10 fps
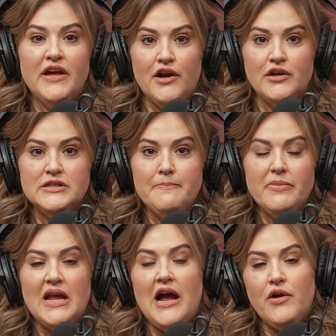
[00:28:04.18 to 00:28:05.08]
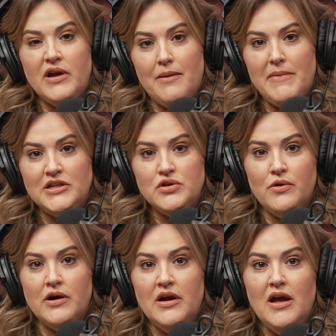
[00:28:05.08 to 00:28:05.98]
figures hiring a
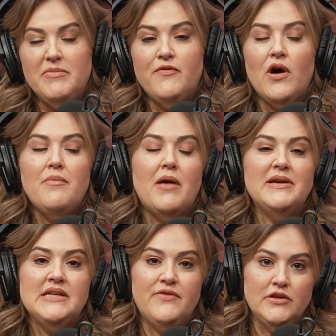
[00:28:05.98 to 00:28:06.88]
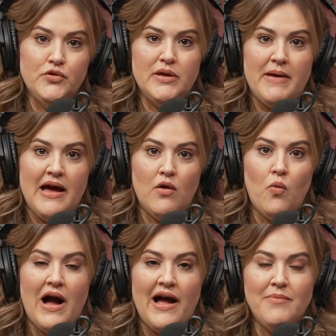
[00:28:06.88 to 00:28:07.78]
mentor before I bought myself a Louis bag.
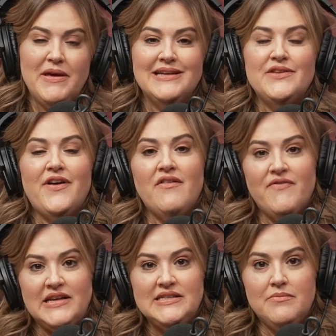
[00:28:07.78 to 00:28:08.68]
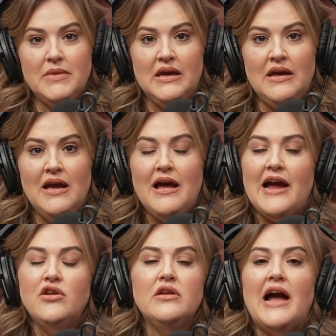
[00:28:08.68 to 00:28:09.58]
Why? Because if I invest in me,
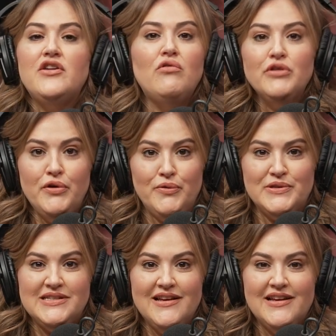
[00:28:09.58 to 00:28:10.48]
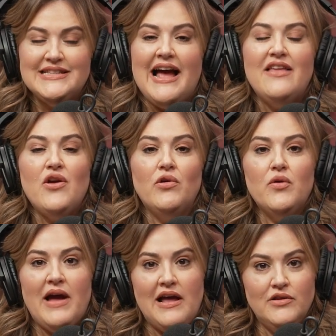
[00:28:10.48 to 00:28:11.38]
I don't lose. Because the only
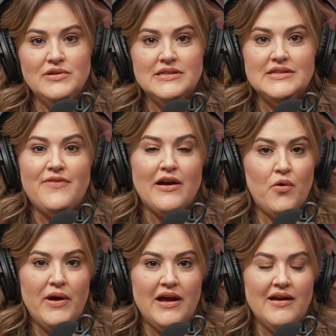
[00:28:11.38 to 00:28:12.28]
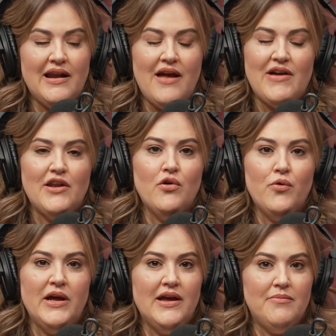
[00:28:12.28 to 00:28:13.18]
way I lose is if I quit, and I've got no
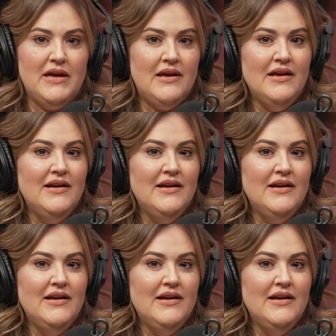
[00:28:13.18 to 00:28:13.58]
quit in me.